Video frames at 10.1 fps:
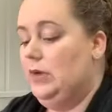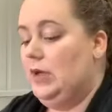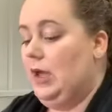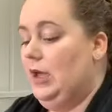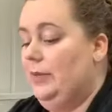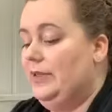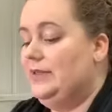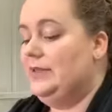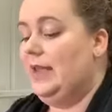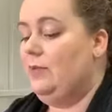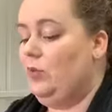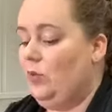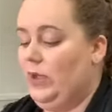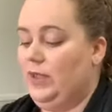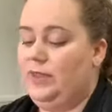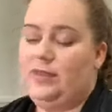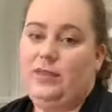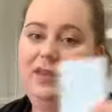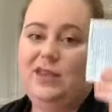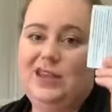Um, same with
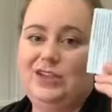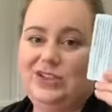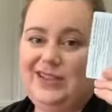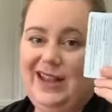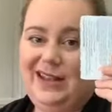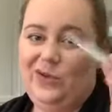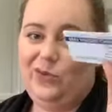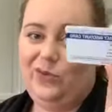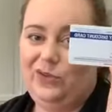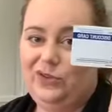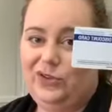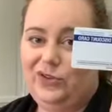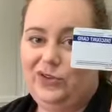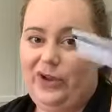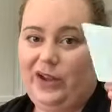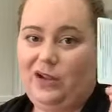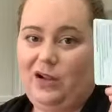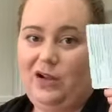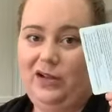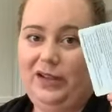just any old credit
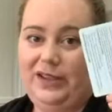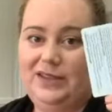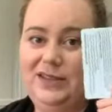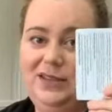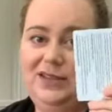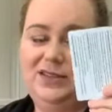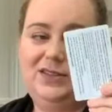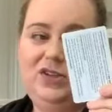card, license,